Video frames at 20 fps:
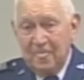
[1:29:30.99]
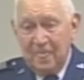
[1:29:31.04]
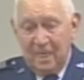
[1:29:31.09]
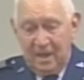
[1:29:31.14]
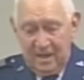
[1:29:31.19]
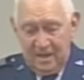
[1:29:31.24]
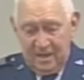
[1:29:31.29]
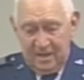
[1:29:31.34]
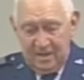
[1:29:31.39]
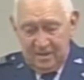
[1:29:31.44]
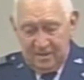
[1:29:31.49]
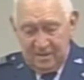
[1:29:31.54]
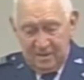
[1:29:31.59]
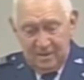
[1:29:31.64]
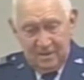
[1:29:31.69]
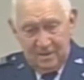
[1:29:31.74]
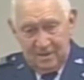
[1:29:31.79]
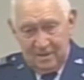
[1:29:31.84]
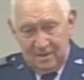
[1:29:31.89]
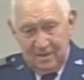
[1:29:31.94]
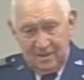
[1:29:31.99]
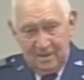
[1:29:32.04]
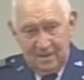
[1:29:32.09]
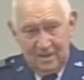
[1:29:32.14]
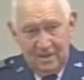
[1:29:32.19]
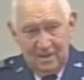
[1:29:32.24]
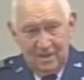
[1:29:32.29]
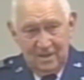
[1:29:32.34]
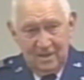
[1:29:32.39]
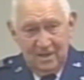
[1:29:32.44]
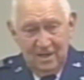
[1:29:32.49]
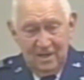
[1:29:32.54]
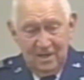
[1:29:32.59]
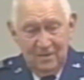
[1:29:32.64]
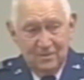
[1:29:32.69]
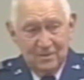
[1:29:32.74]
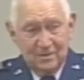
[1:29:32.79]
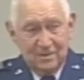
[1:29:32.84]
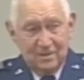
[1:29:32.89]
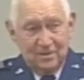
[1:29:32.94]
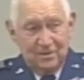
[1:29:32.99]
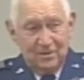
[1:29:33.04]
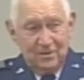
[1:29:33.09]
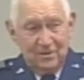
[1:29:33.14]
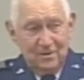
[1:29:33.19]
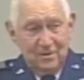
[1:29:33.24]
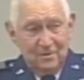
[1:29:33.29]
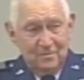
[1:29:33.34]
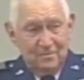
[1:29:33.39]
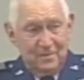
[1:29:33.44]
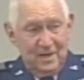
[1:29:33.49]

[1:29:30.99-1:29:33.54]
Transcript: and he was the third